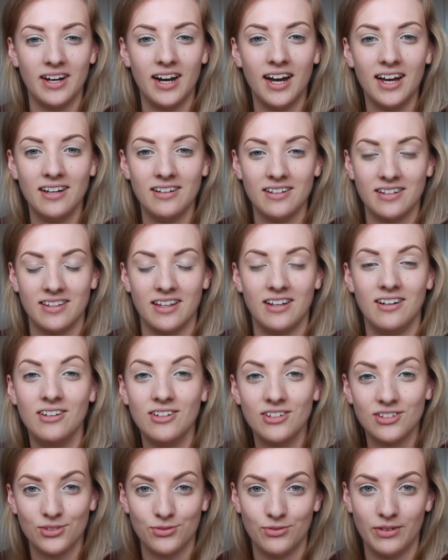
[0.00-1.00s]
eye look that
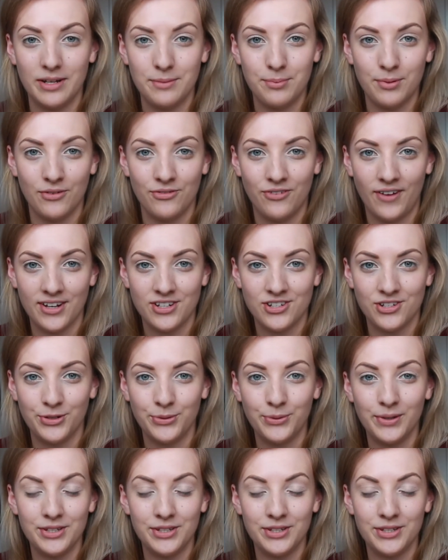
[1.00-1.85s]
looks really professional